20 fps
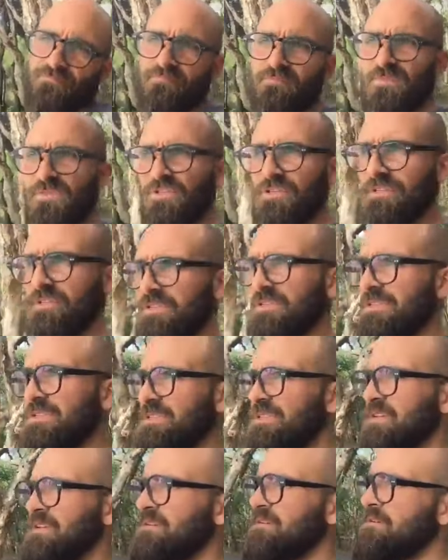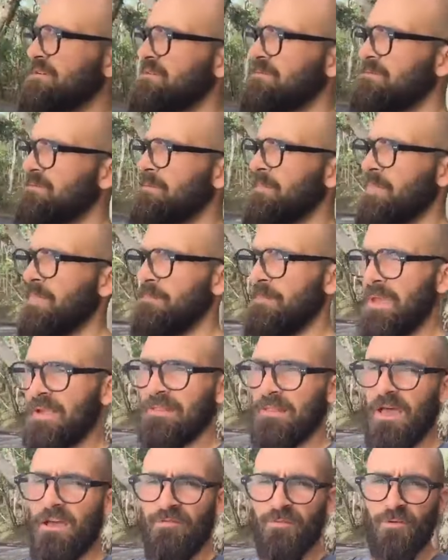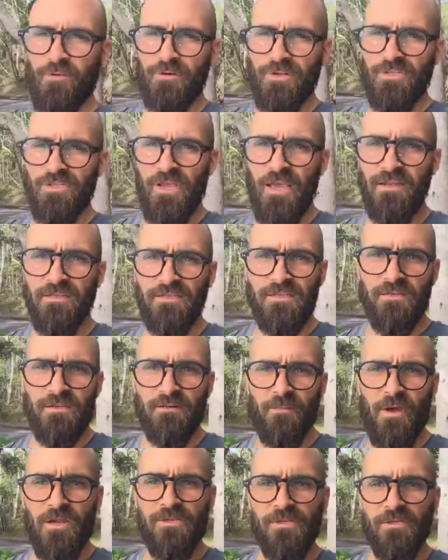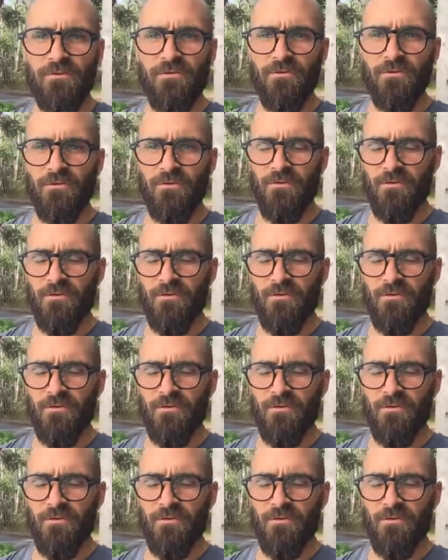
just make life more enchanting and magical,